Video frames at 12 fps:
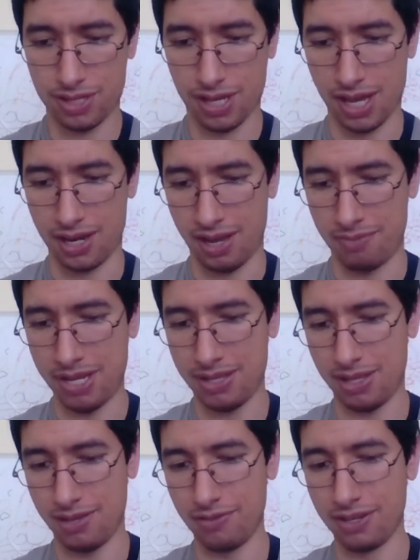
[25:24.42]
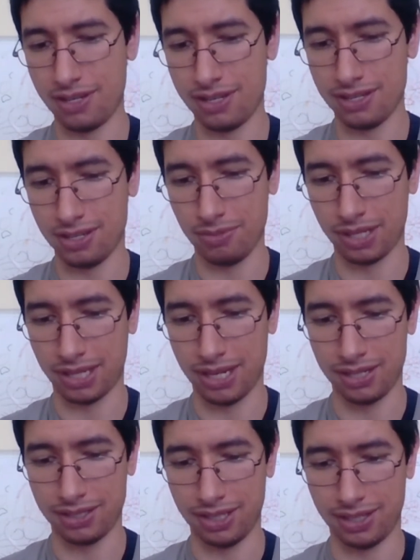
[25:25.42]
Again, I'm not loving some of the
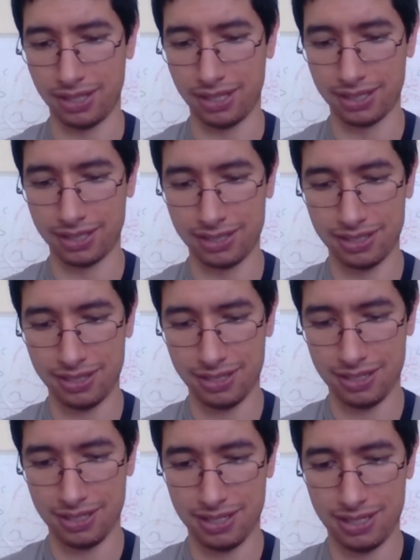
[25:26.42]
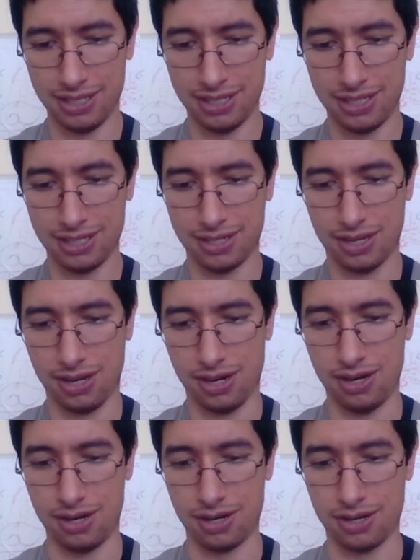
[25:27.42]
cuts on these
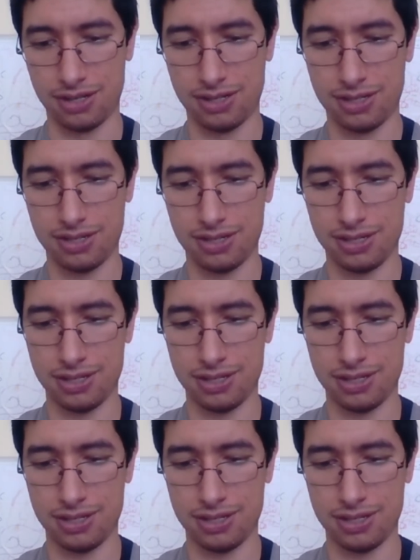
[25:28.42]
cards.